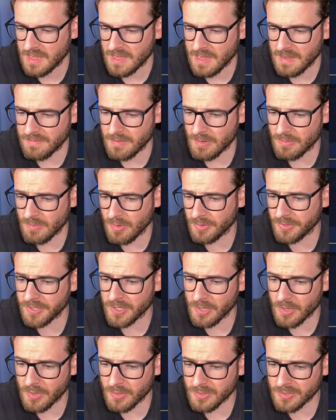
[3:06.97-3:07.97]
If you're rolling
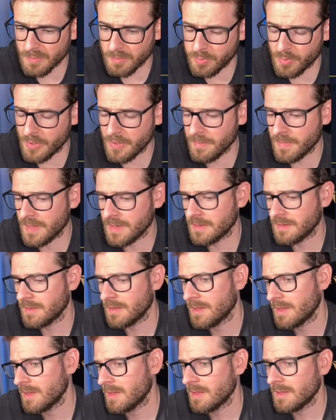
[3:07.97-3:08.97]
your own deployment,
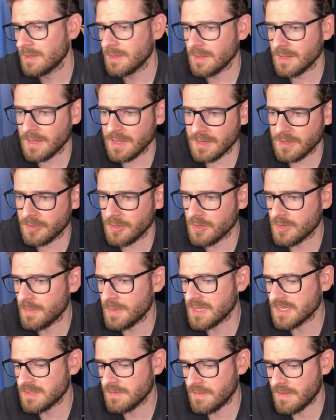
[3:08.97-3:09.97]
I don't know,
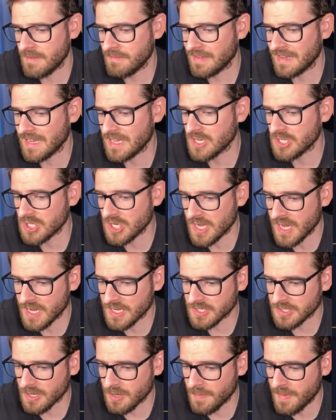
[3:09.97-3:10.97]
depends if you have like
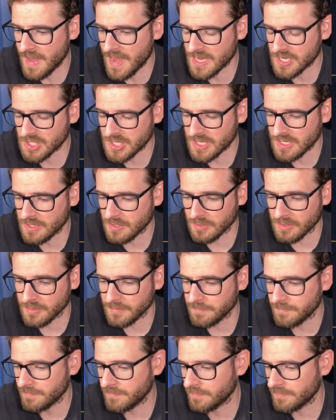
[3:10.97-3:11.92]
Nginx or Apache or